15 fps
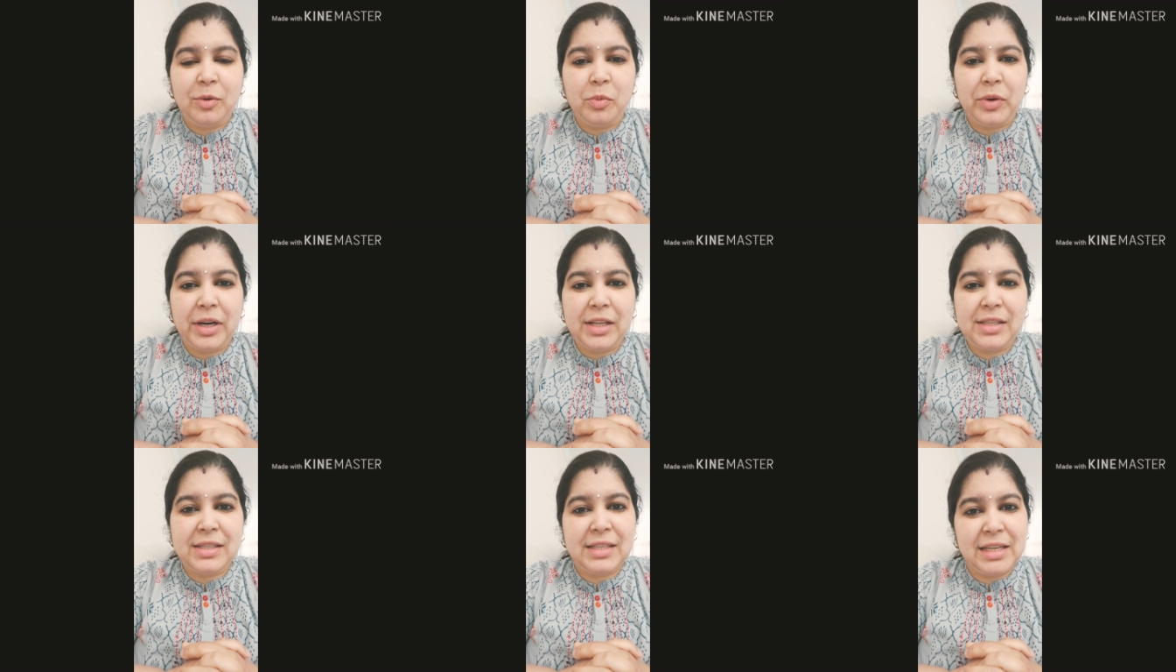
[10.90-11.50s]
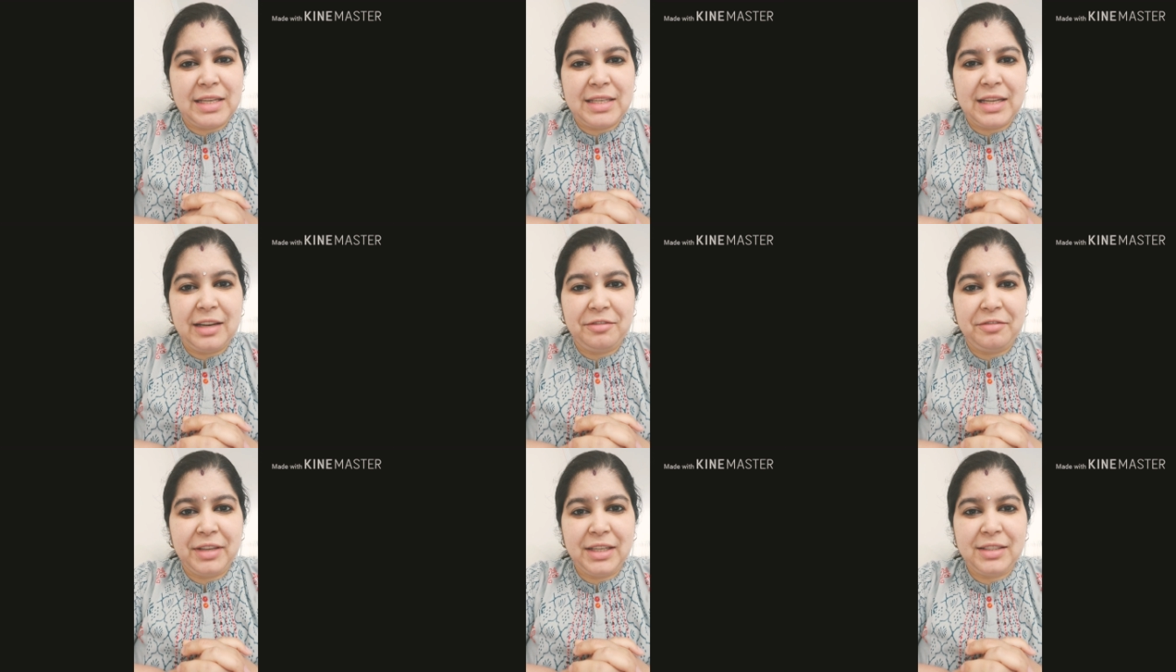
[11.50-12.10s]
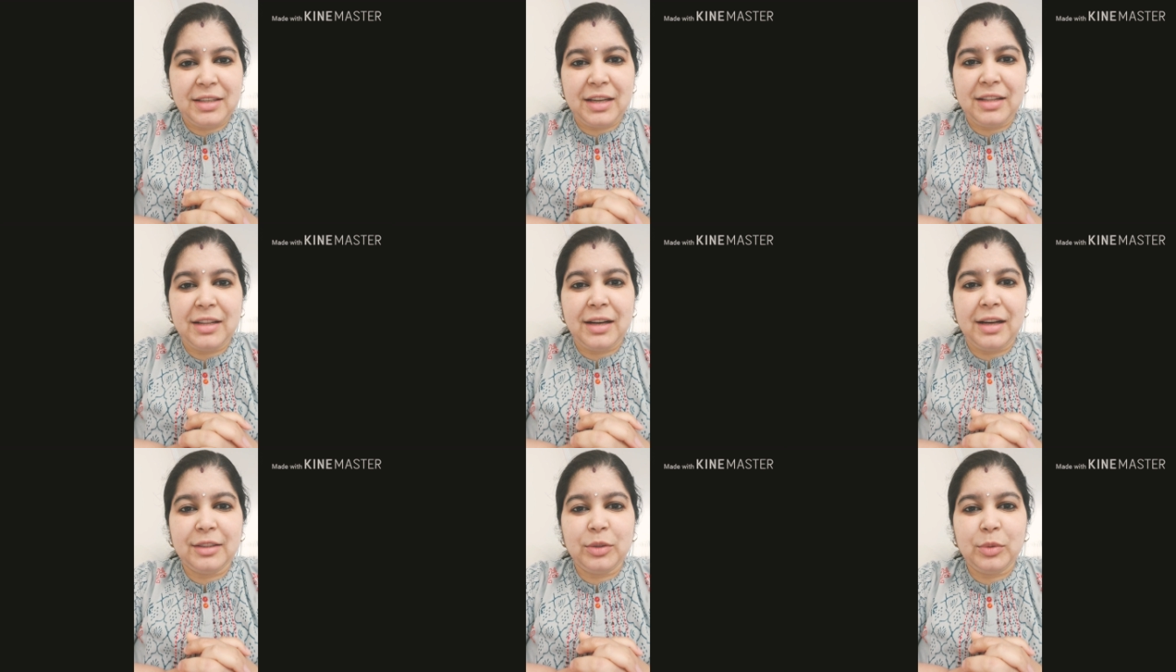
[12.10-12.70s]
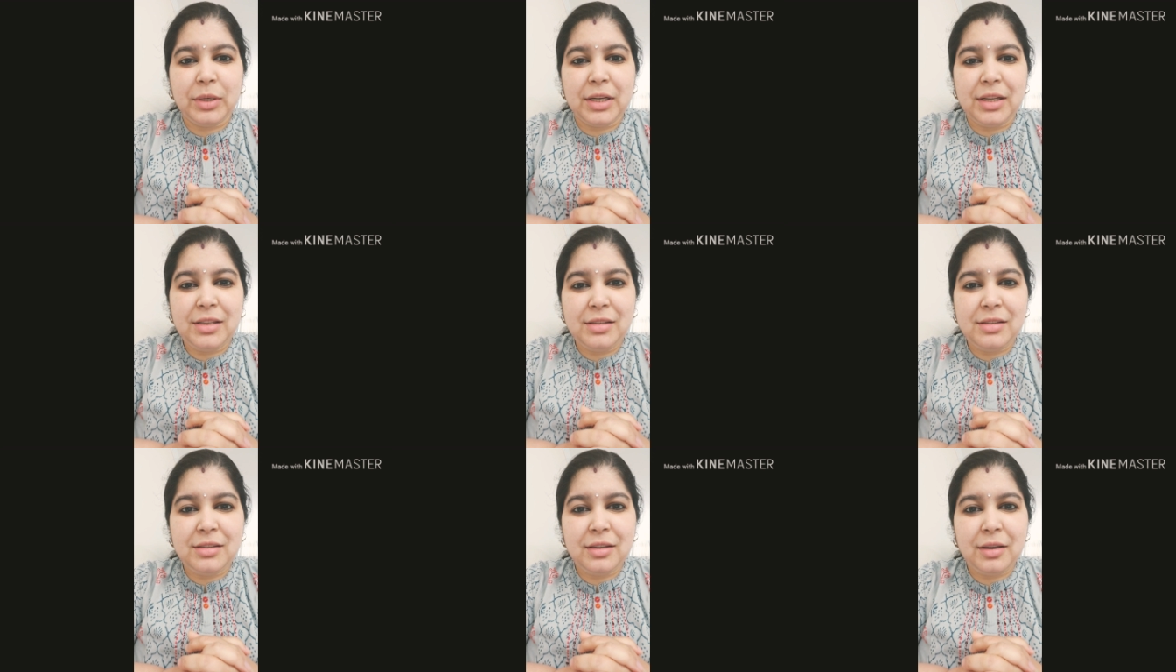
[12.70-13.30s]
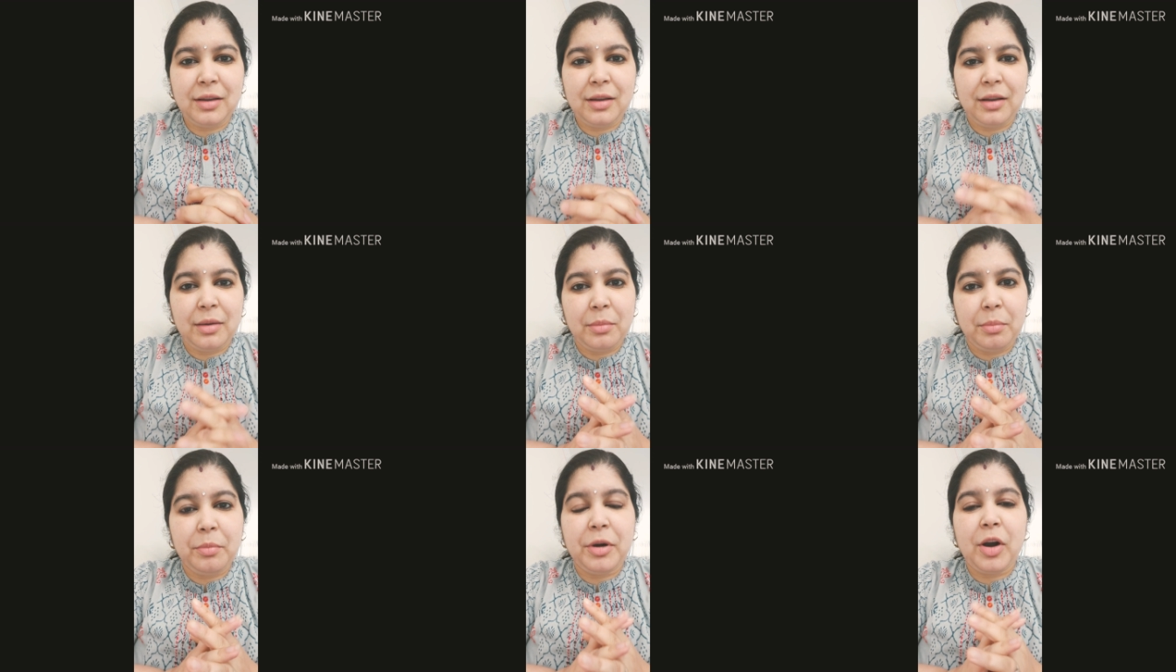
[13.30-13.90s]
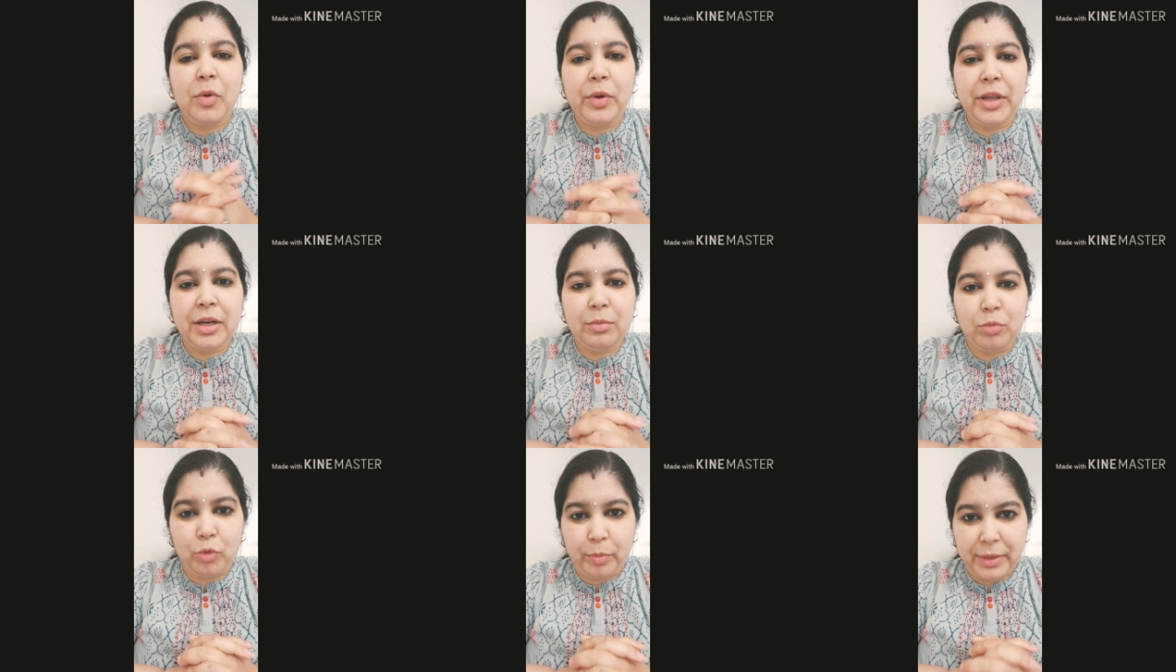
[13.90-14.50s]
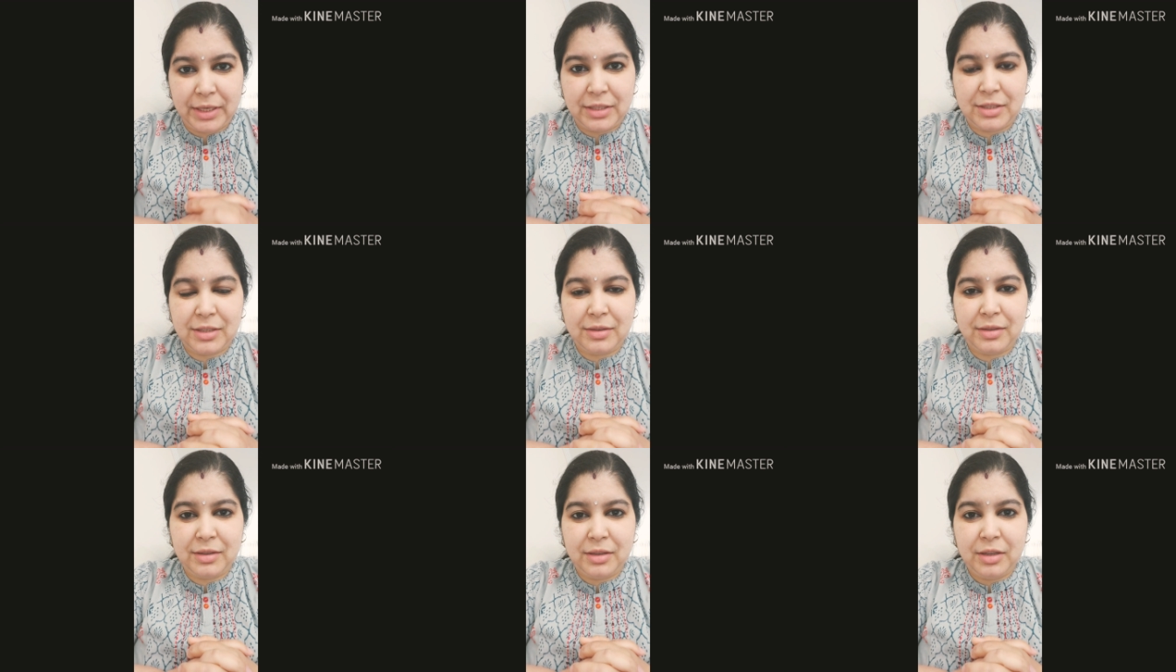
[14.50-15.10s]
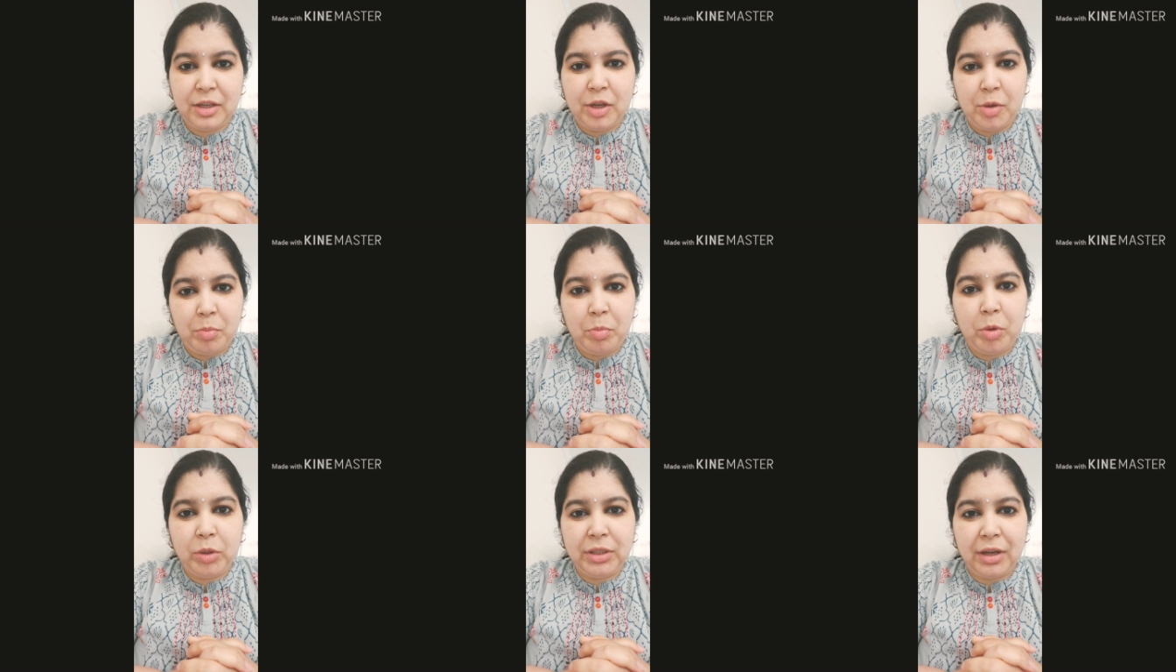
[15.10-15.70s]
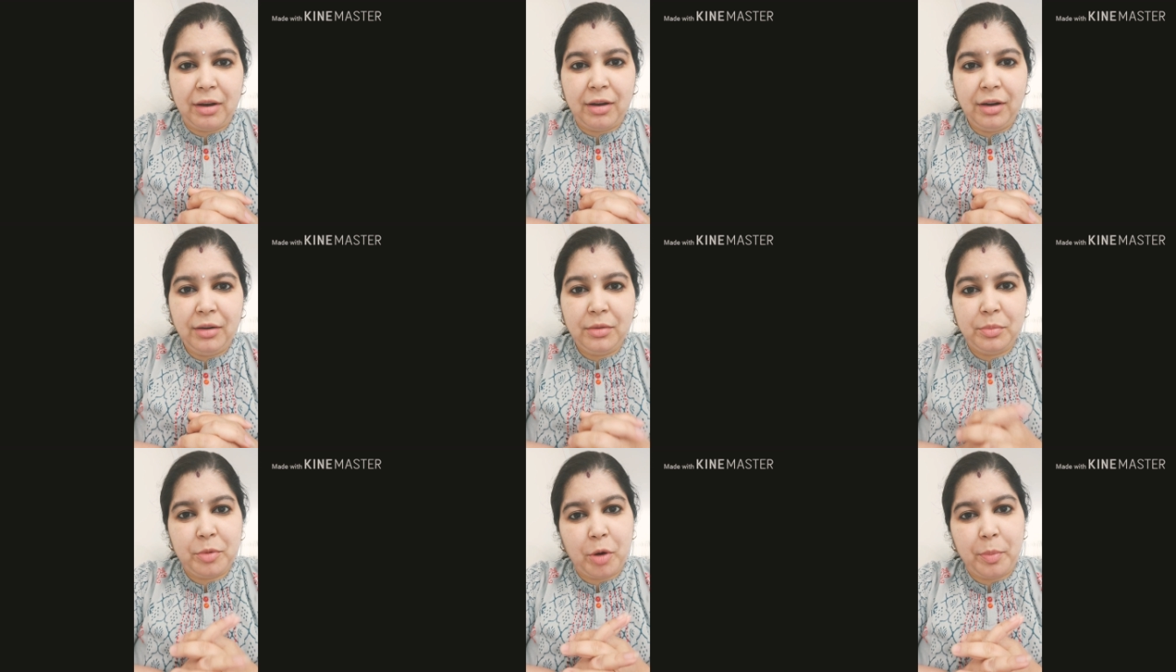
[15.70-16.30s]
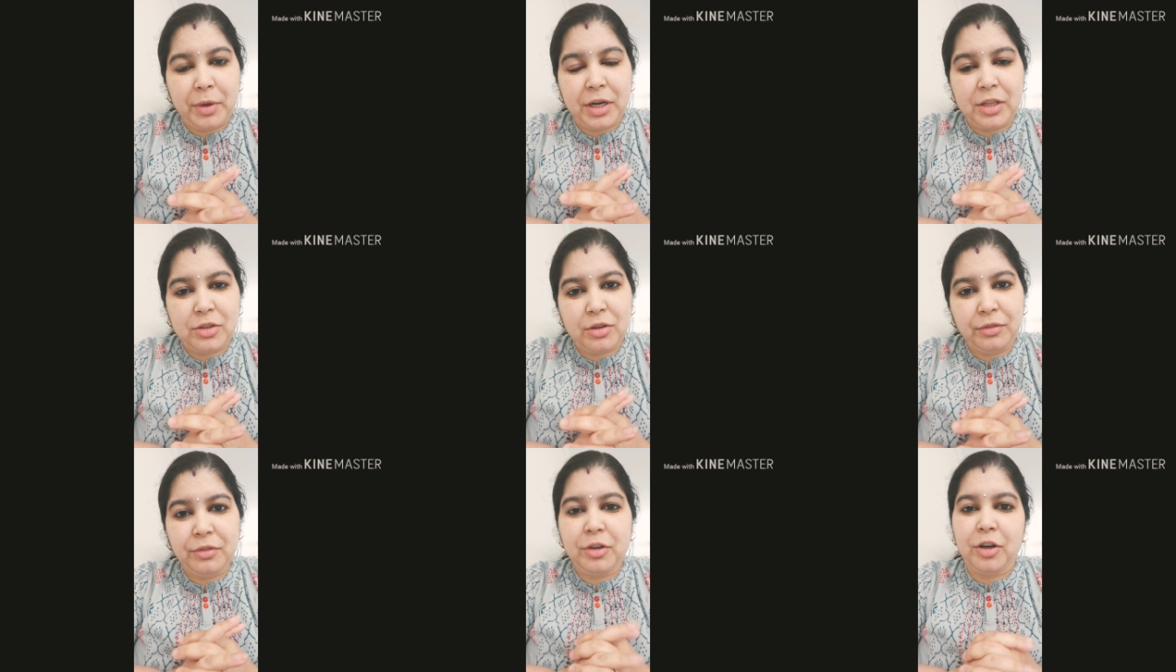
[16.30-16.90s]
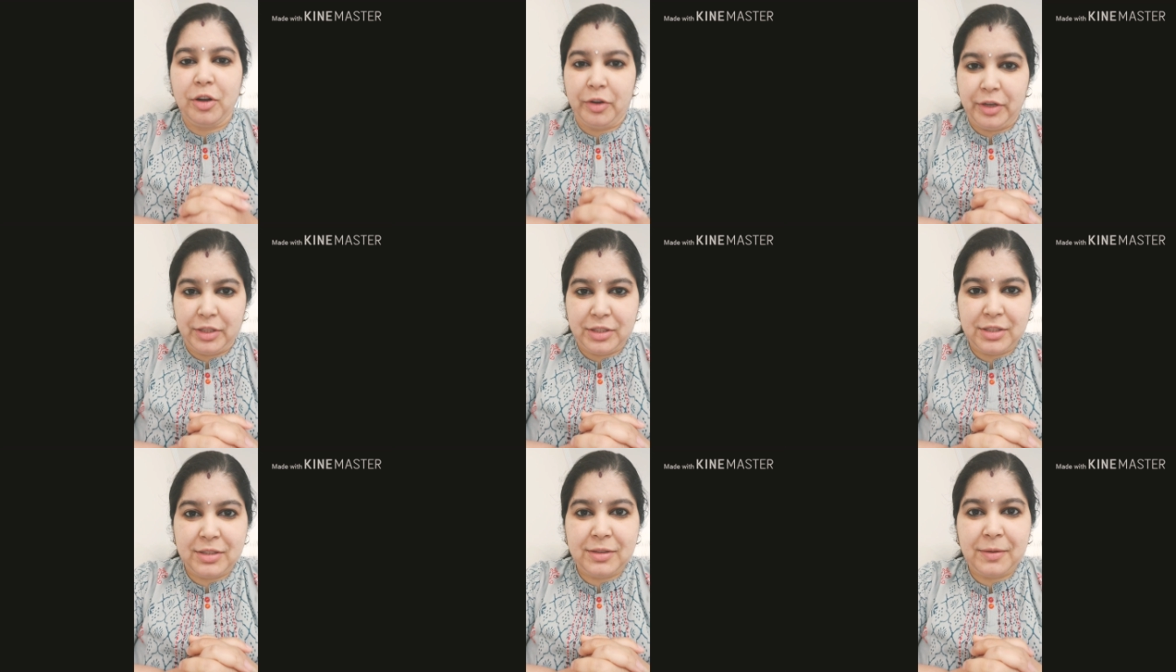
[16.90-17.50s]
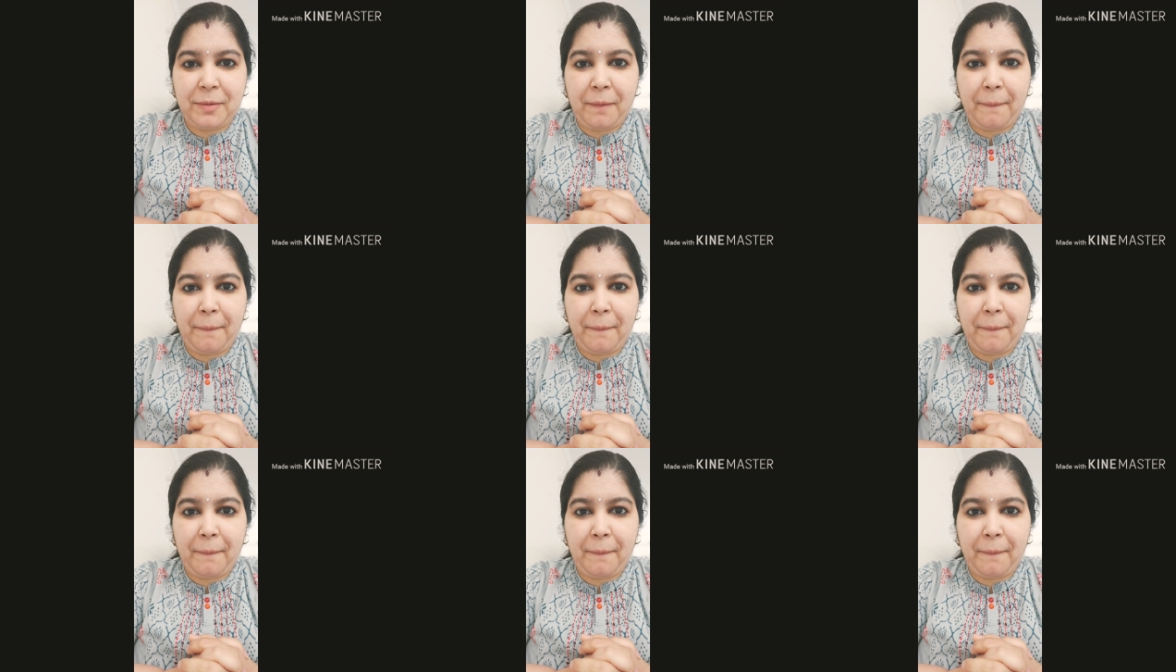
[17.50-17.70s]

One is Tyndall Effect and the other one is Brownian movement. Both are properties of colloids.